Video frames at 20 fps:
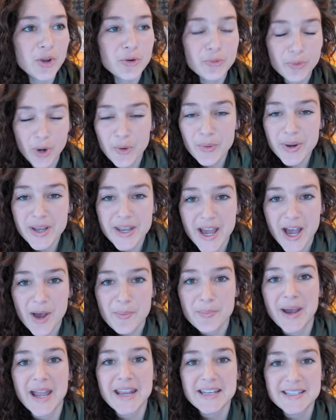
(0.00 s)
Growing
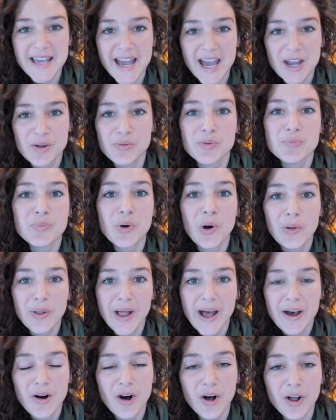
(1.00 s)
up, my dad would pull
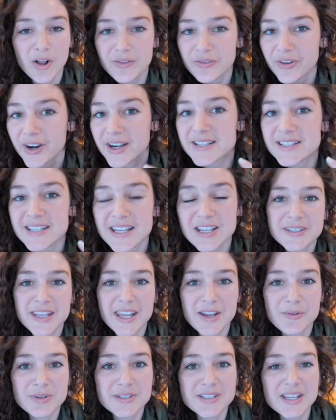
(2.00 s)
out all of our teeth.
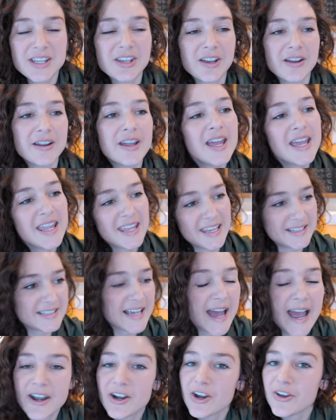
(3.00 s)
It was either you
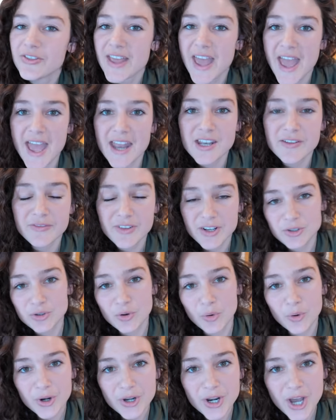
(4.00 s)
tied on the end of a
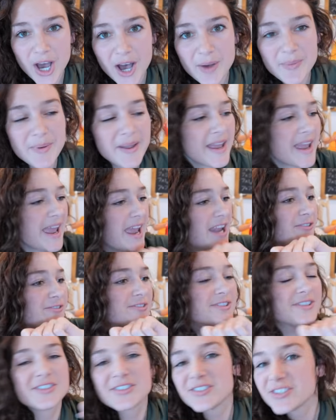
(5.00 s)
doorknob and you
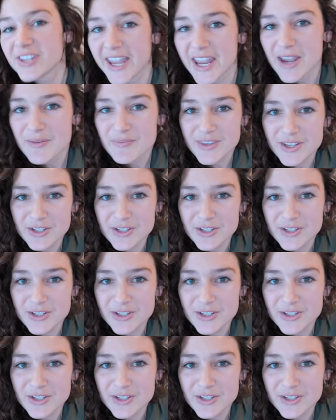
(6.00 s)
slam